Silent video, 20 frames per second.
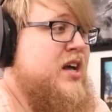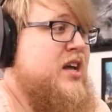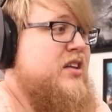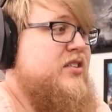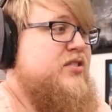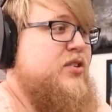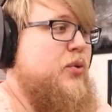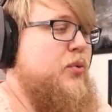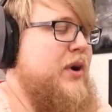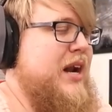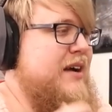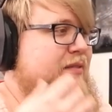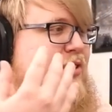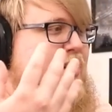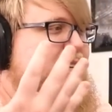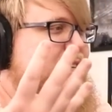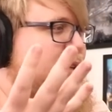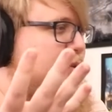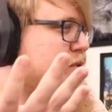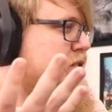So whatever
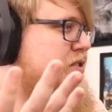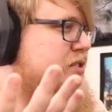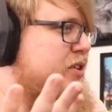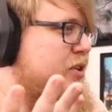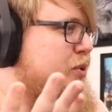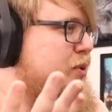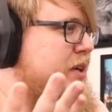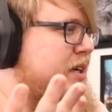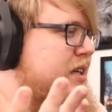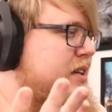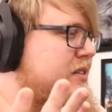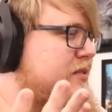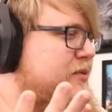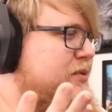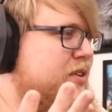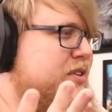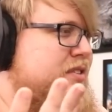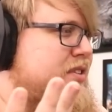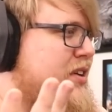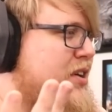he was doing
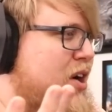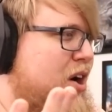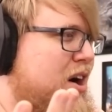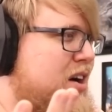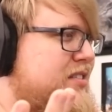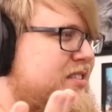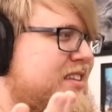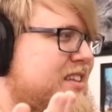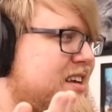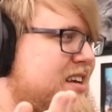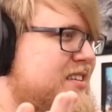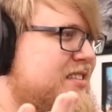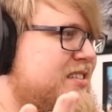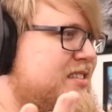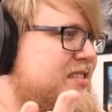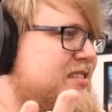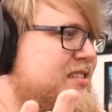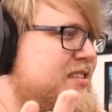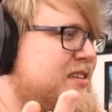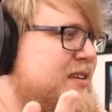was the cause of
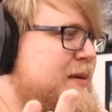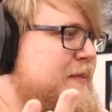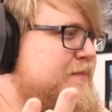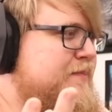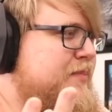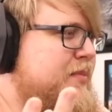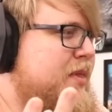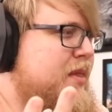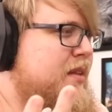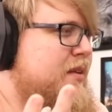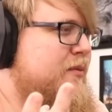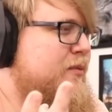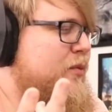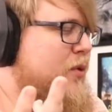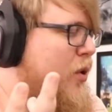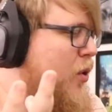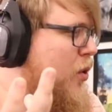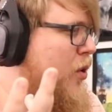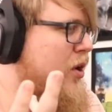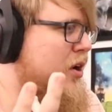this?
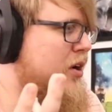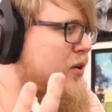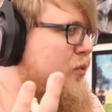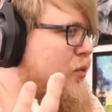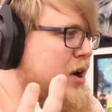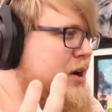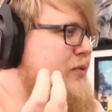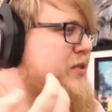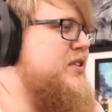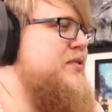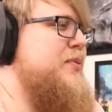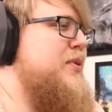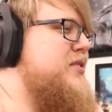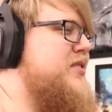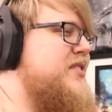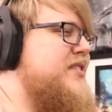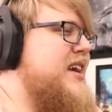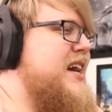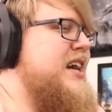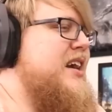Or what are we supposed
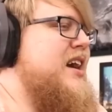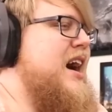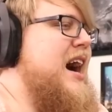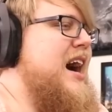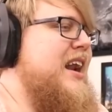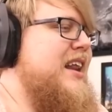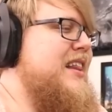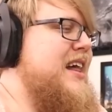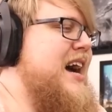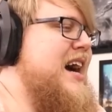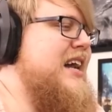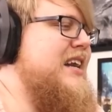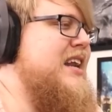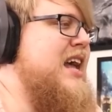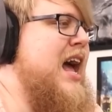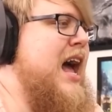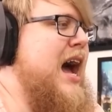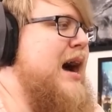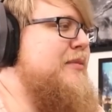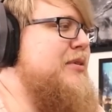to take out of that?
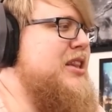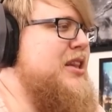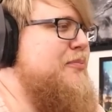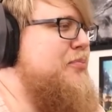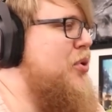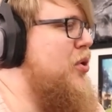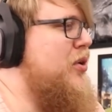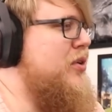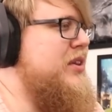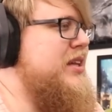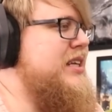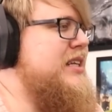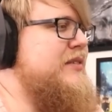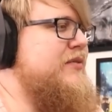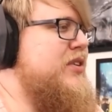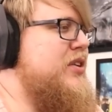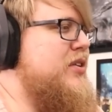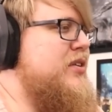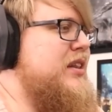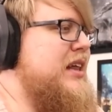I mean, the portal didn't
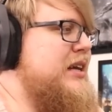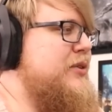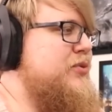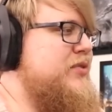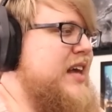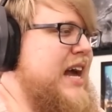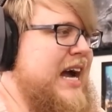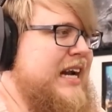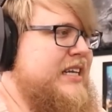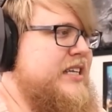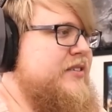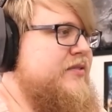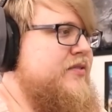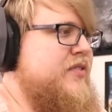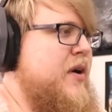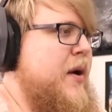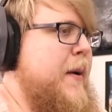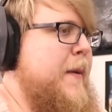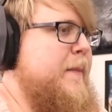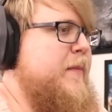even look like it was active,
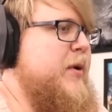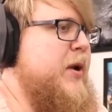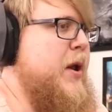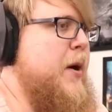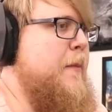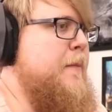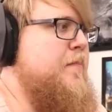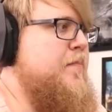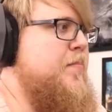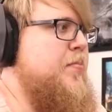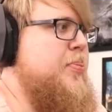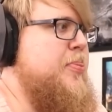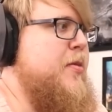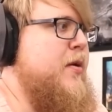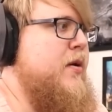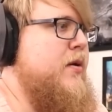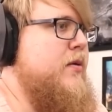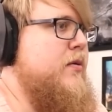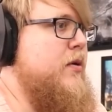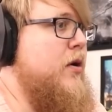you know?
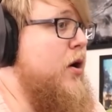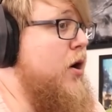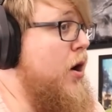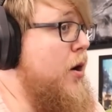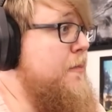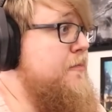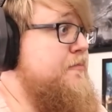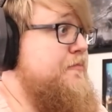Oh!